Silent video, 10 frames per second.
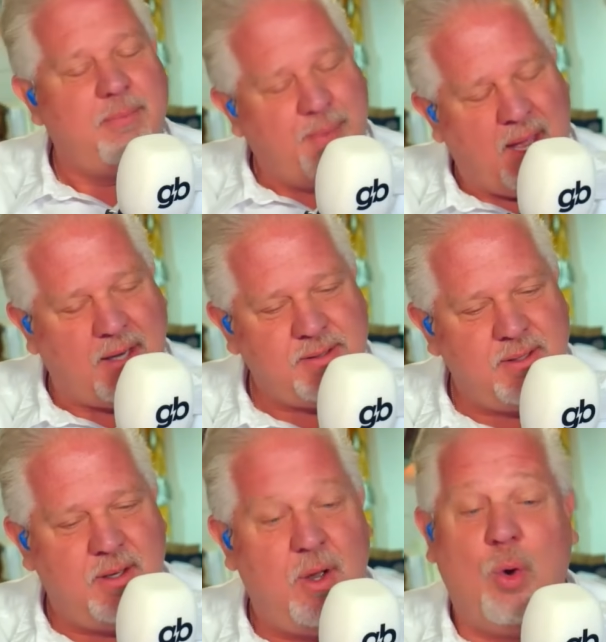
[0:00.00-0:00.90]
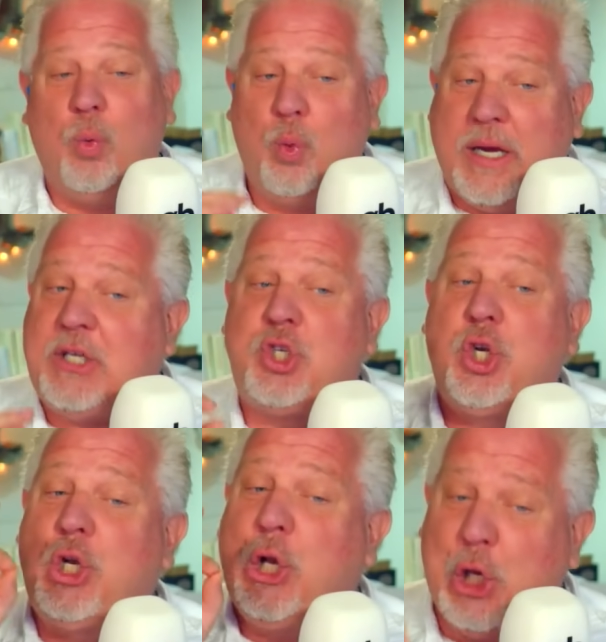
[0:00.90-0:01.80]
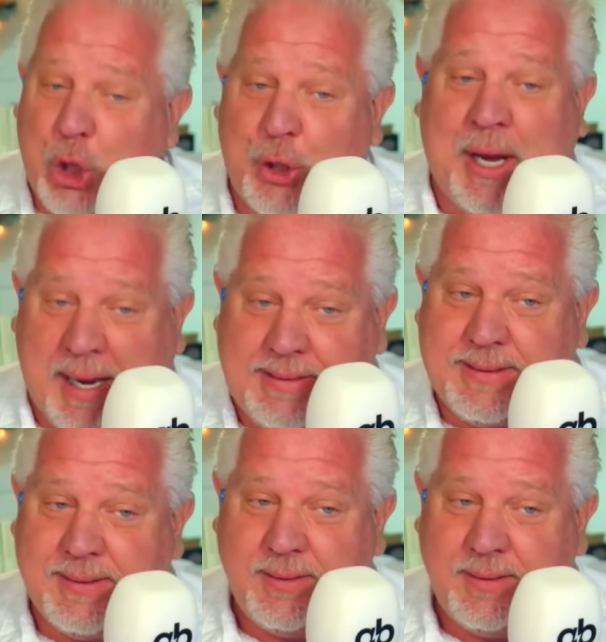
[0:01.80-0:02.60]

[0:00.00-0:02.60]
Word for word: But we should learn it.